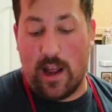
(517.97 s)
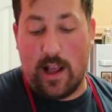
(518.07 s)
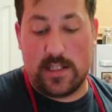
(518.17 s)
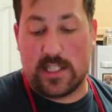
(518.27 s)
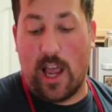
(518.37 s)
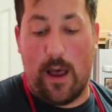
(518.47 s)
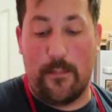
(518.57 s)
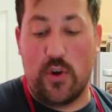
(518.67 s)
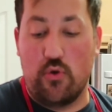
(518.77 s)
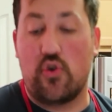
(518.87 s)

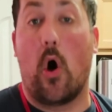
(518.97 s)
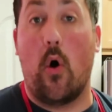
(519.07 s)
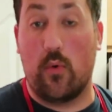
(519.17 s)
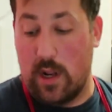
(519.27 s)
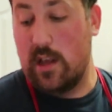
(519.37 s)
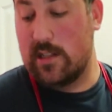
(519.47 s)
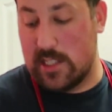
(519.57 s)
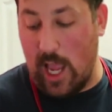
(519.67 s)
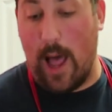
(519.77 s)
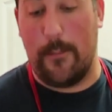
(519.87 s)
non-stop. You don't
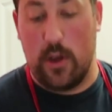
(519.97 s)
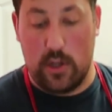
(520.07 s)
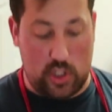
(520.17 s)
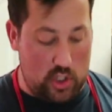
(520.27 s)
stop